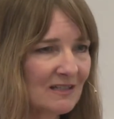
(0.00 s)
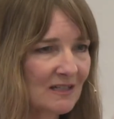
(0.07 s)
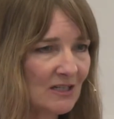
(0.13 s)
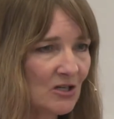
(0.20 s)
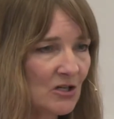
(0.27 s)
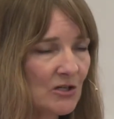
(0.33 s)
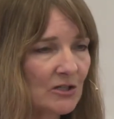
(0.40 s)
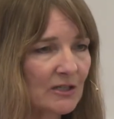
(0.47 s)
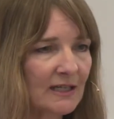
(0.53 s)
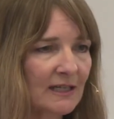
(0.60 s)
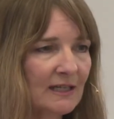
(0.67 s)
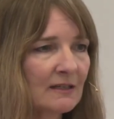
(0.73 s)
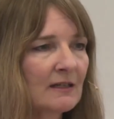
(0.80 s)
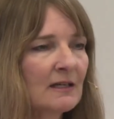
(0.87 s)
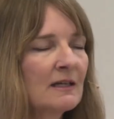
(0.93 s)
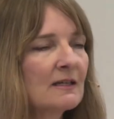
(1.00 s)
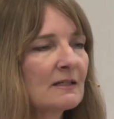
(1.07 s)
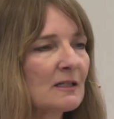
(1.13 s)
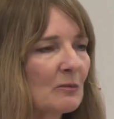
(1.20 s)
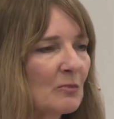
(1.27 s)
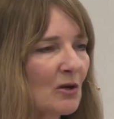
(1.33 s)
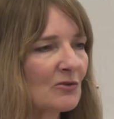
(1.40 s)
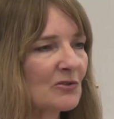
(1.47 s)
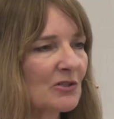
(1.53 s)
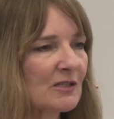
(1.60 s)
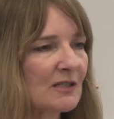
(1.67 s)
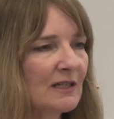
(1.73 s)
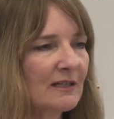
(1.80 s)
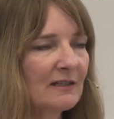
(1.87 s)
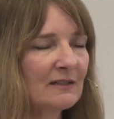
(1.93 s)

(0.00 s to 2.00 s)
lurking subconsciously